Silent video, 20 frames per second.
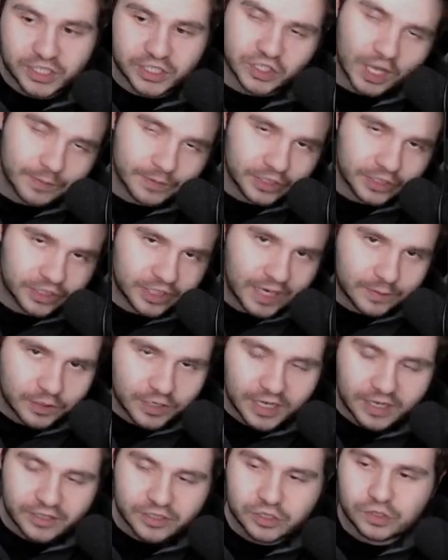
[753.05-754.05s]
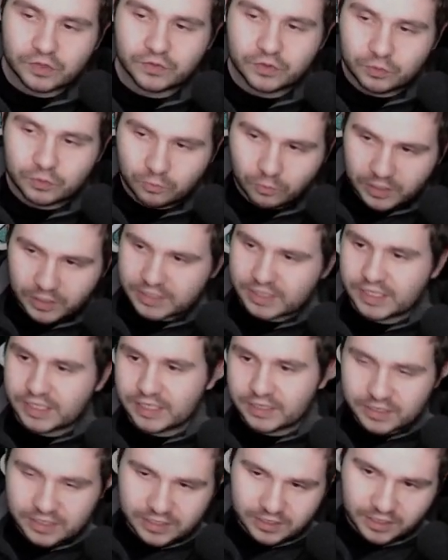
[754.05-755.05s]
stop the timer count. So if you want to get
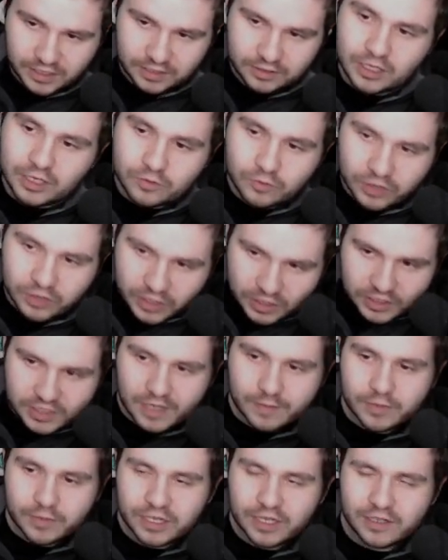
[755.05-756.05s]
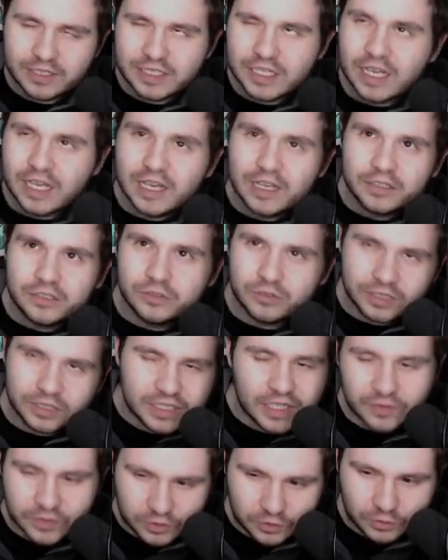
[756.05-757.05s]
this done within the timer counts, you can
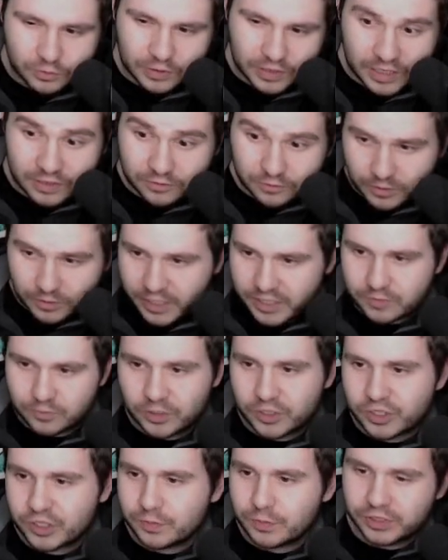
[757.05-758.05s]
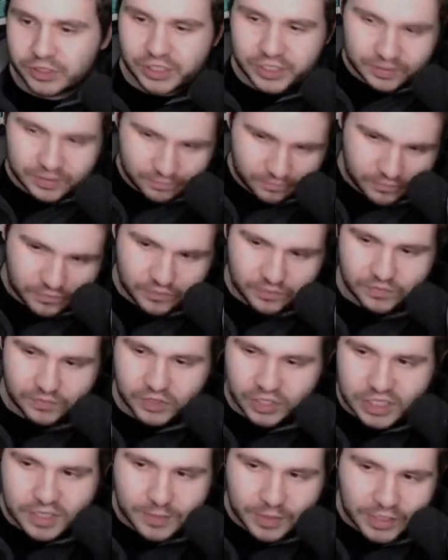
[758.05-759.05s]
definitely do it without Rising Rush, but just
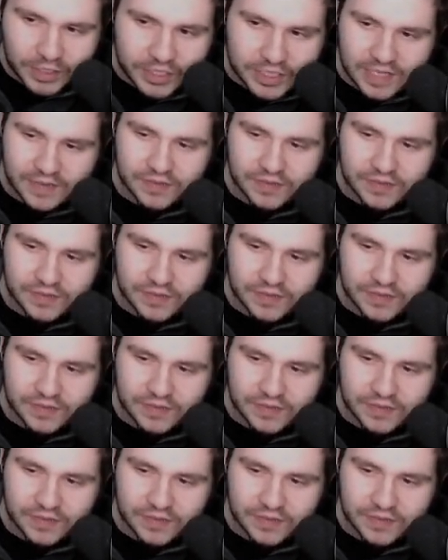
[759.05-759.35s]
to be on the safe